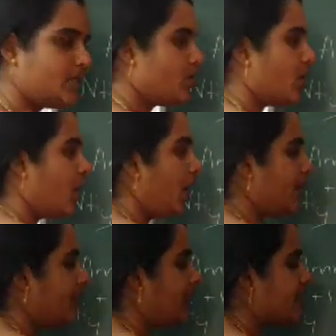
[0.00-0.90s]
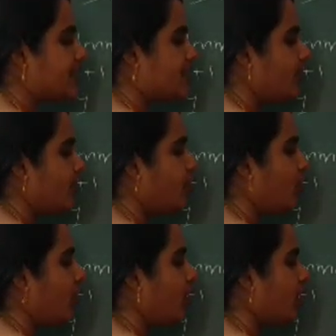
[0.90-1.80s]
So carbon it is
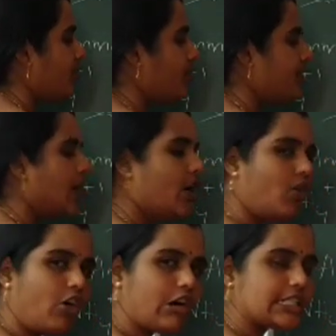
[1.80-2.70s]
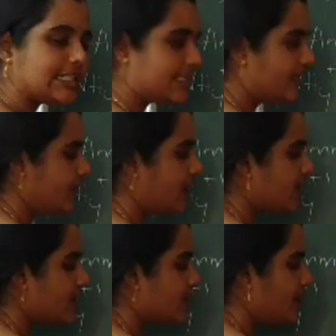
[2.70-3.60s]
4, oxygen
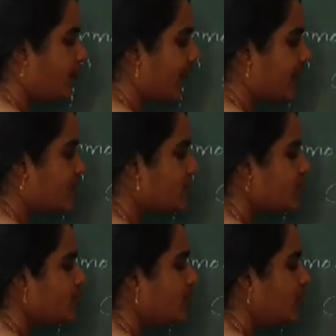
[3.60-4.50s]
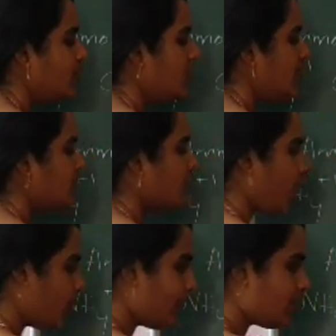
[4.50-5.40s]
it is -2. So
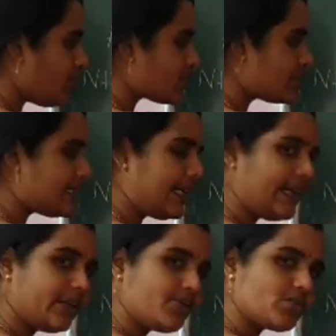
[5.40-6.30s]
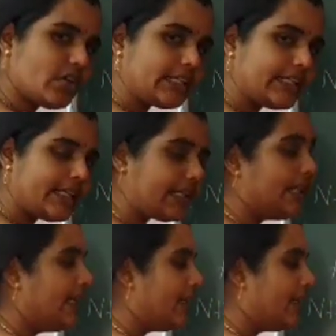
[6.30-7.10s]
how many oxygen atoms are there?